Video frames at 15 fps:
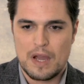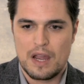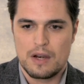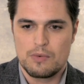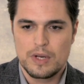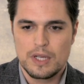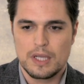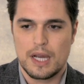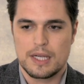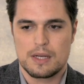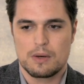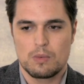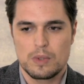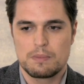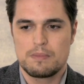I realized
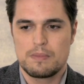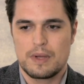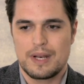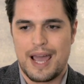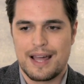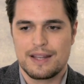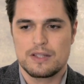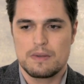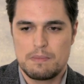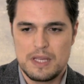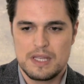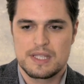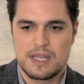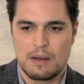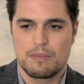there would it had to
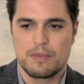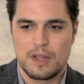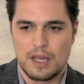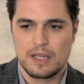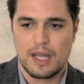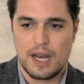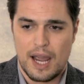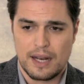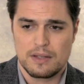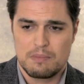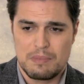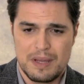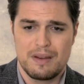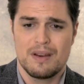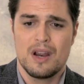be something that had
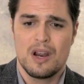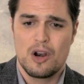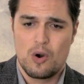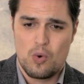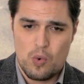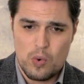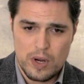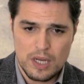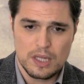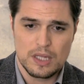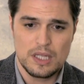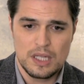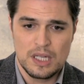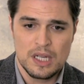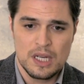to be
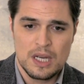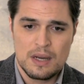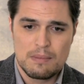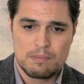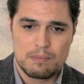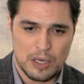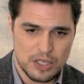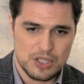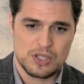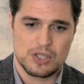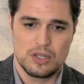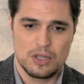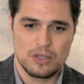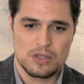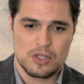really
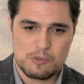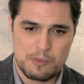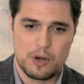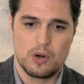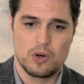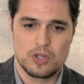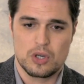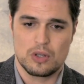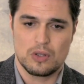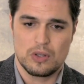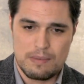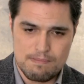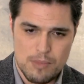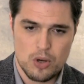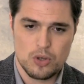personal, spiritual,
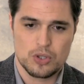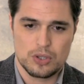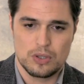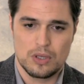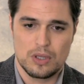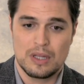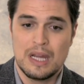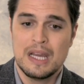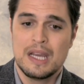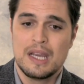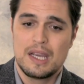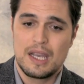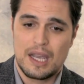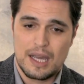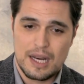emotional,
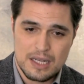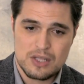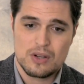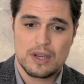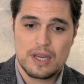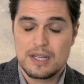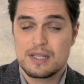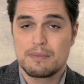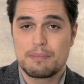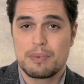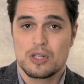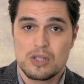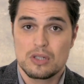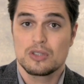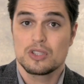and I took it as a
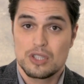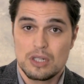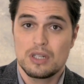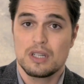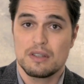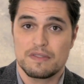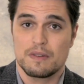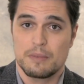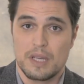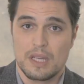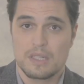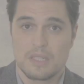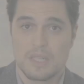personal journey for me.